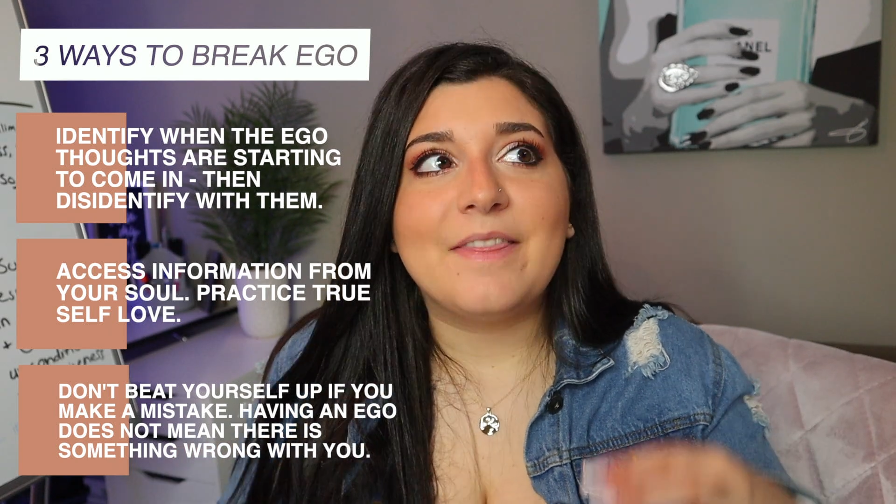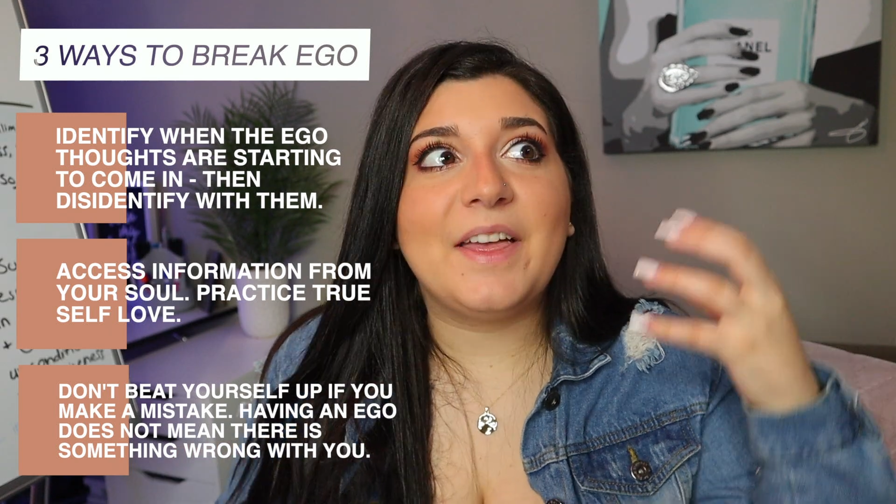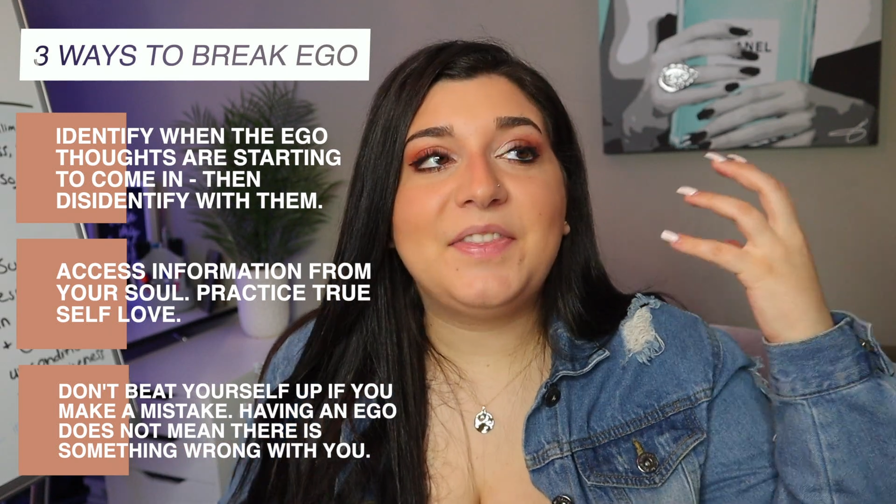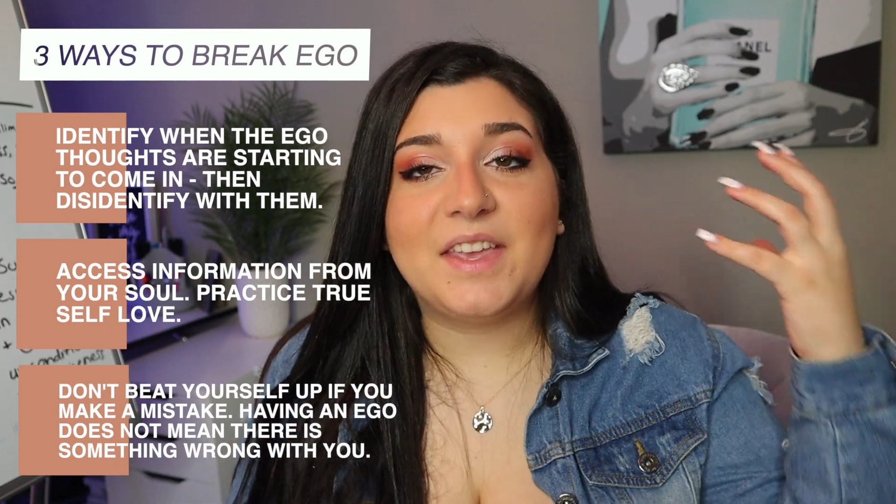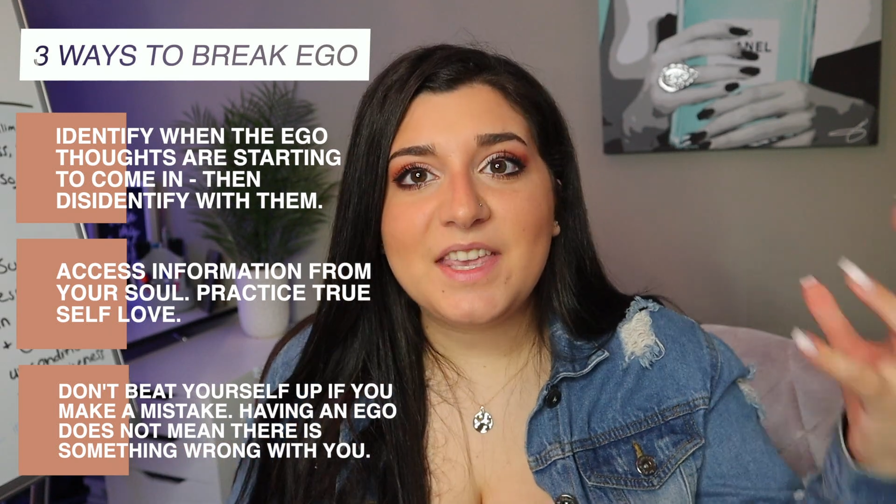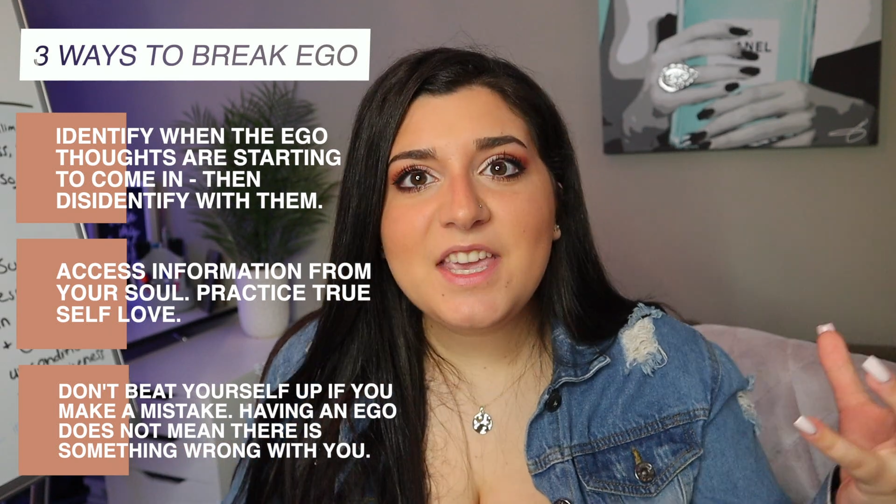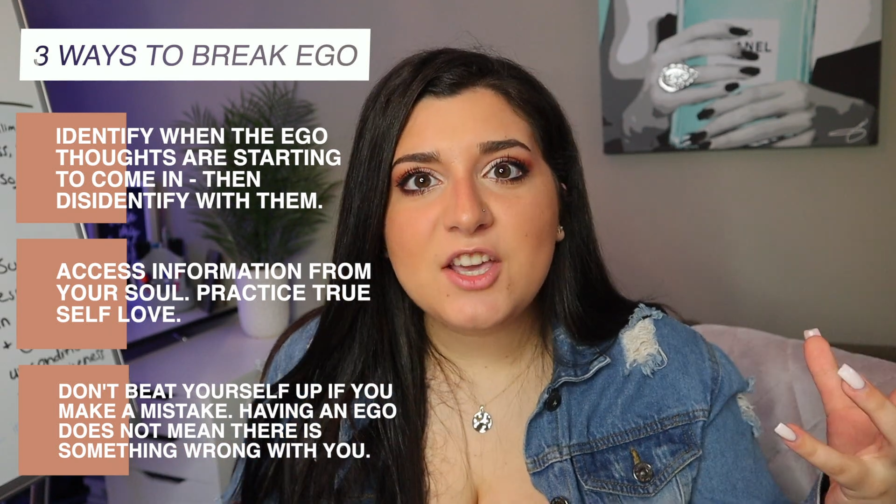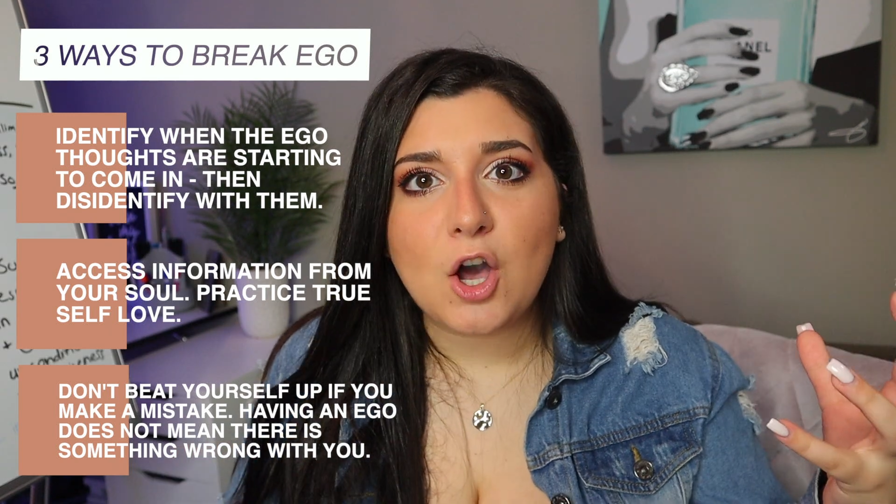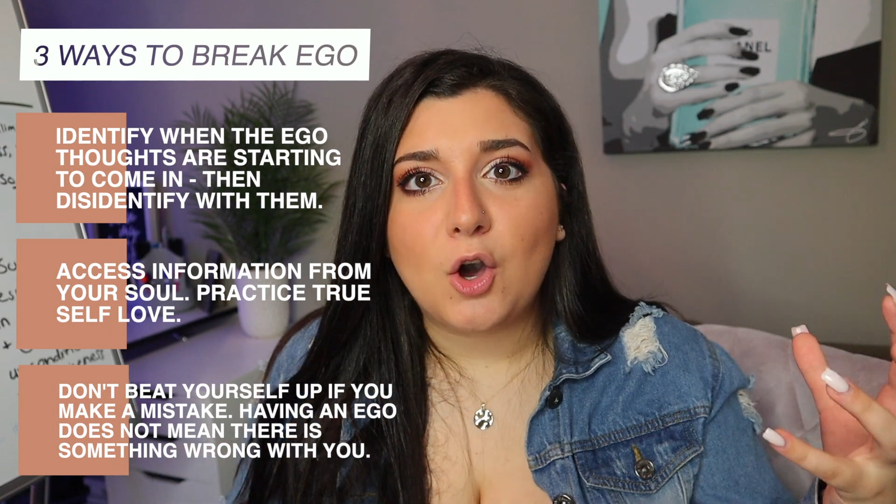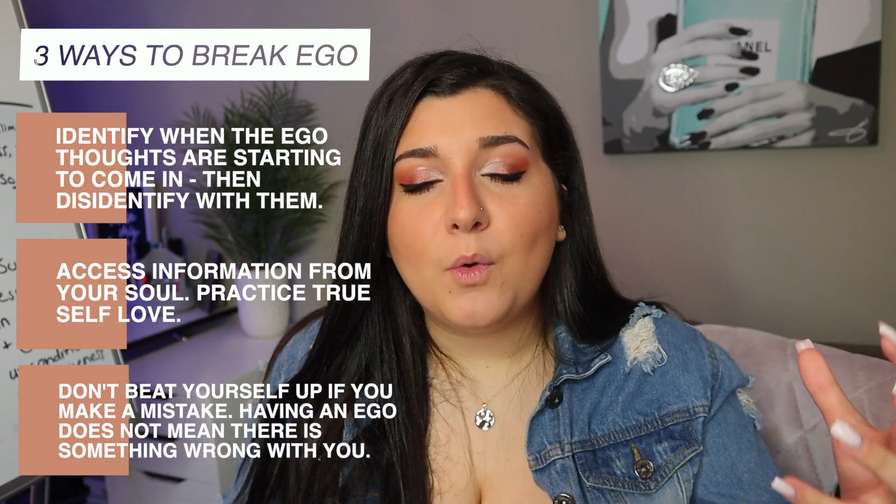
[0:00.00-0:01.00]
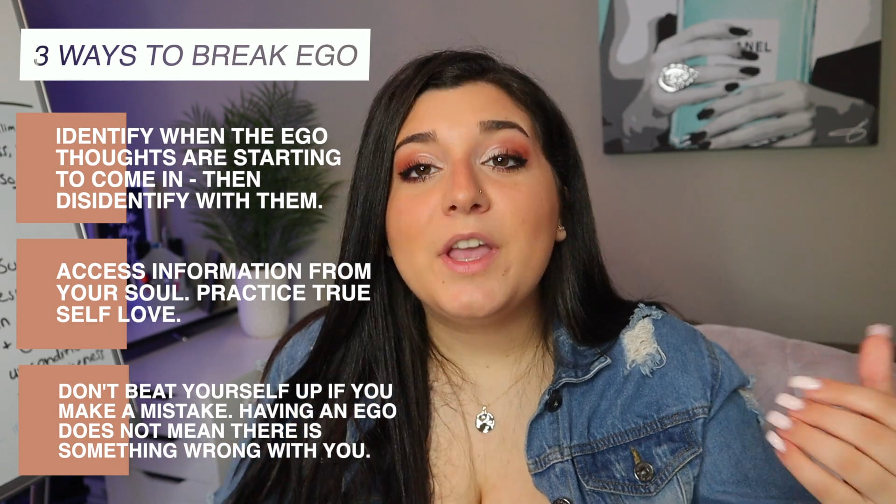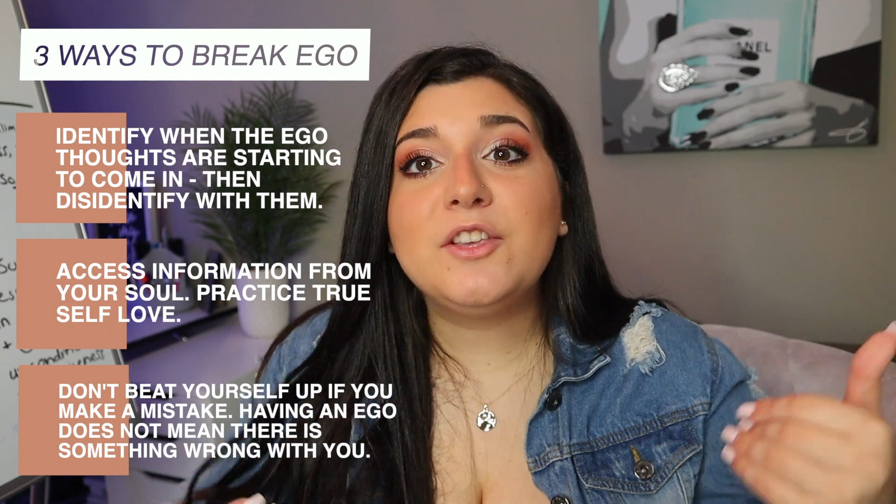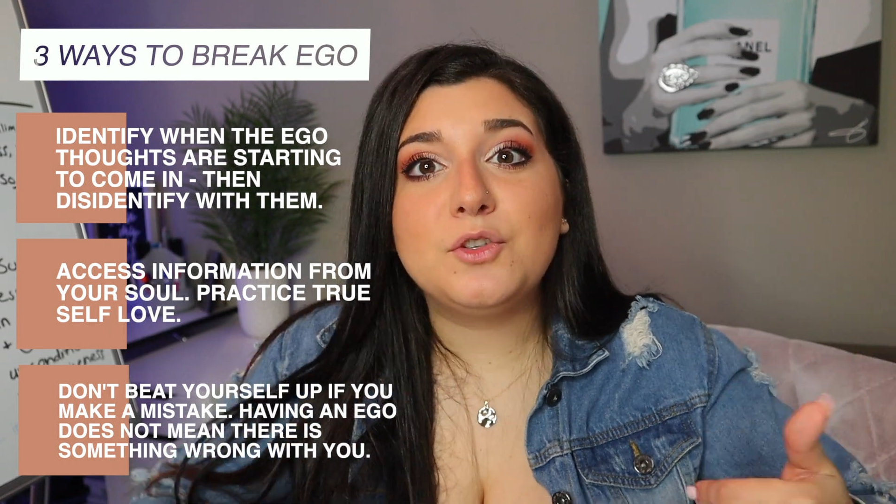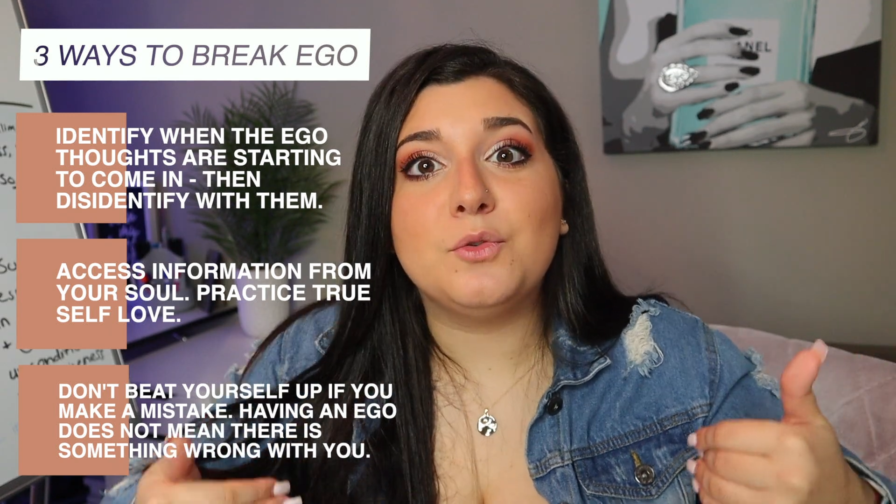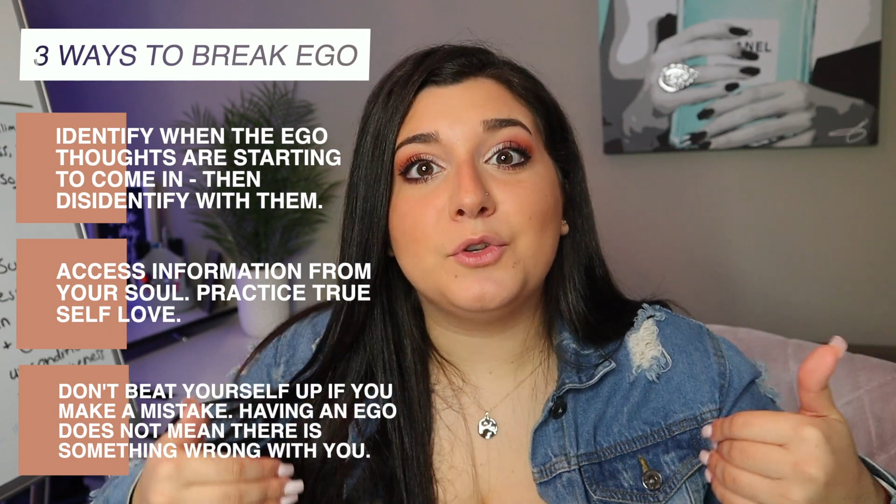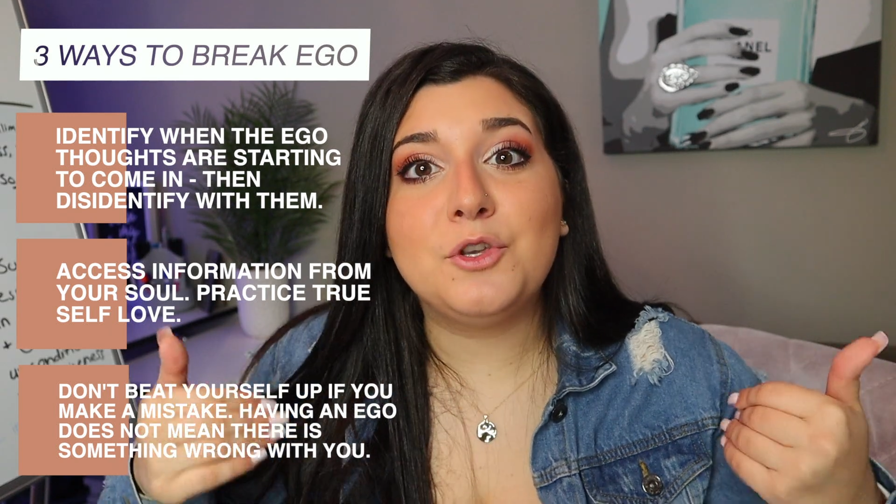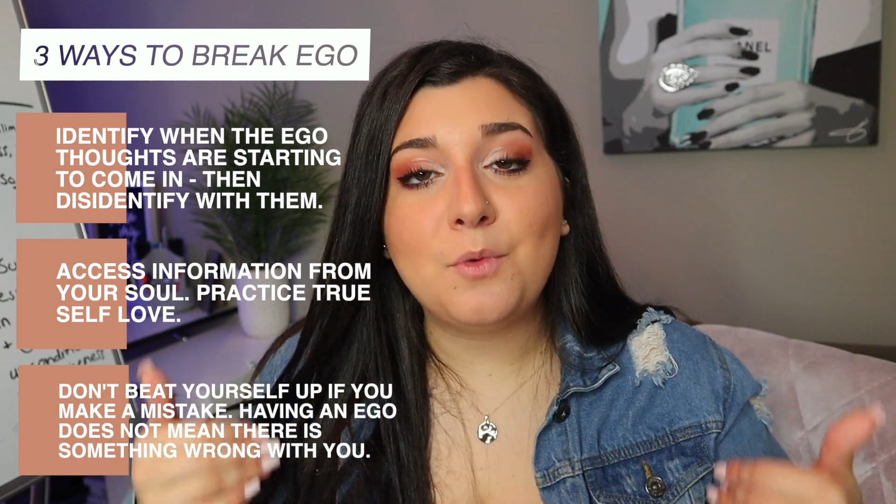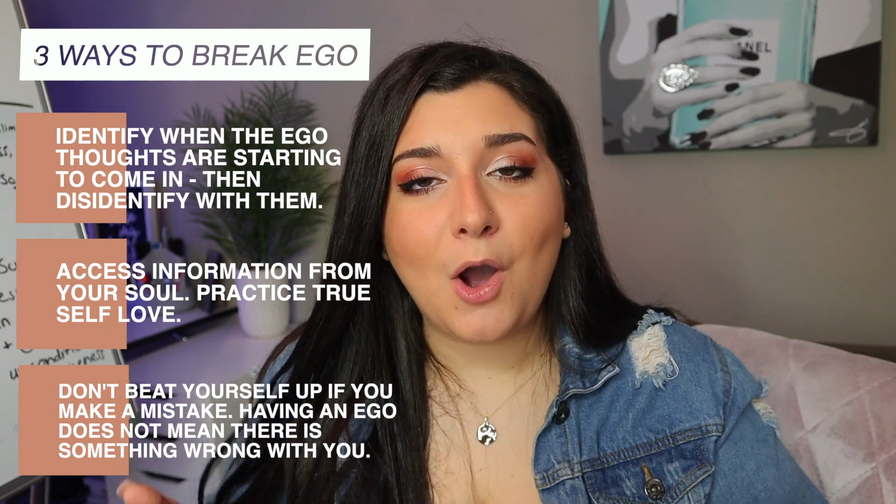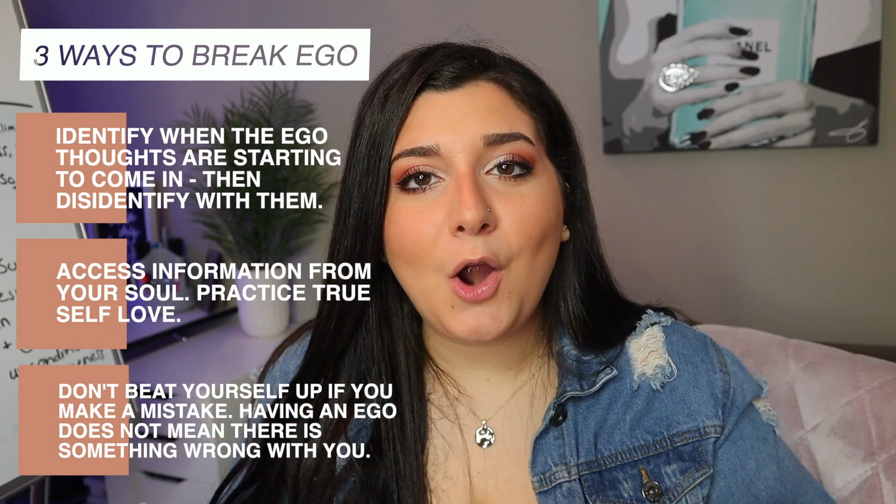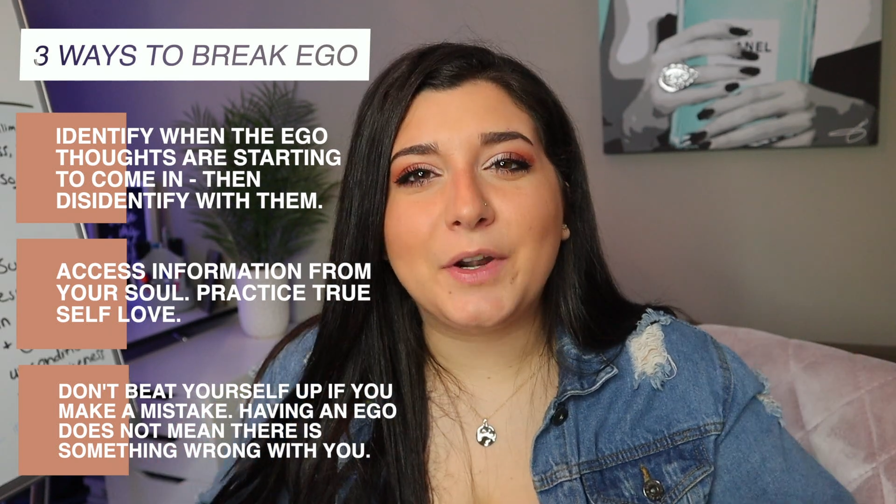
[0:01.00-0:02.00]
that the ego is who
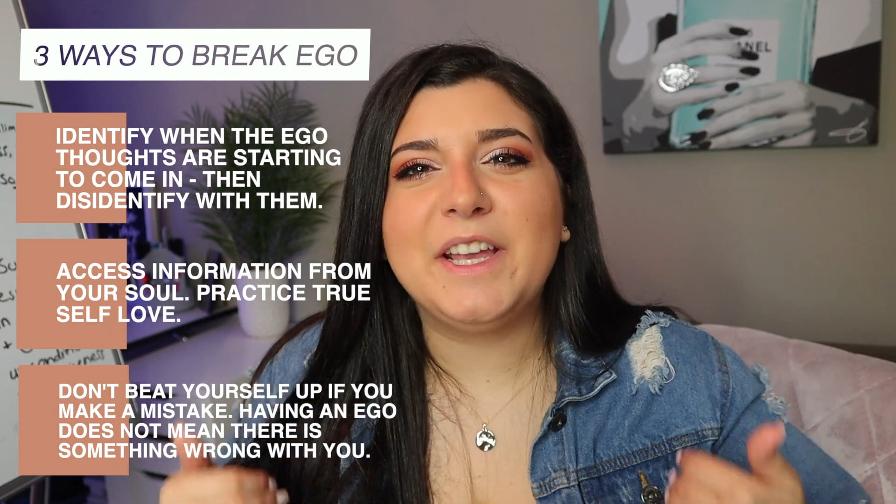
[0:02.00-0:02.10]
you are.